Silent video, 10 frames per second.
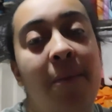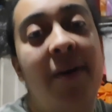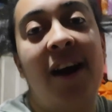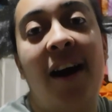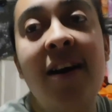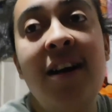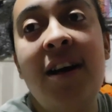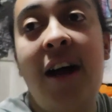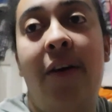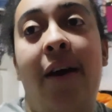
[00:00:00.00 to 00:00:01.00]
But yeah,
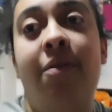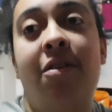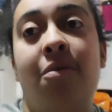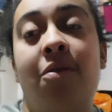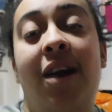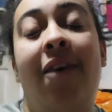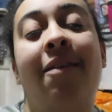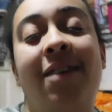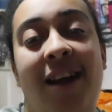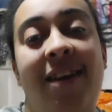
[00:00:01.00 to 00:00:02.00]
anyway, I'm going to stop talking now. I'm going
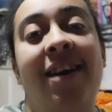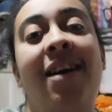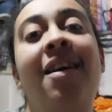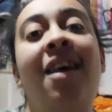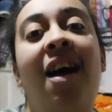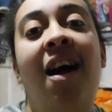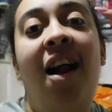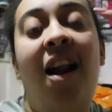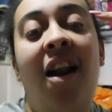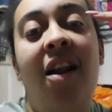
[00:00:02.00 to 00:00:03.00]
to end it.
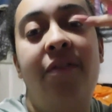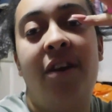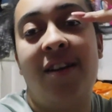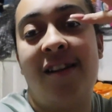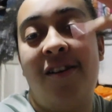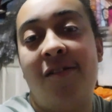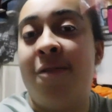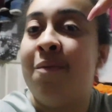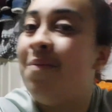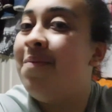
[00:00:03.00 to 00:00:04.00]
Love you guys loads.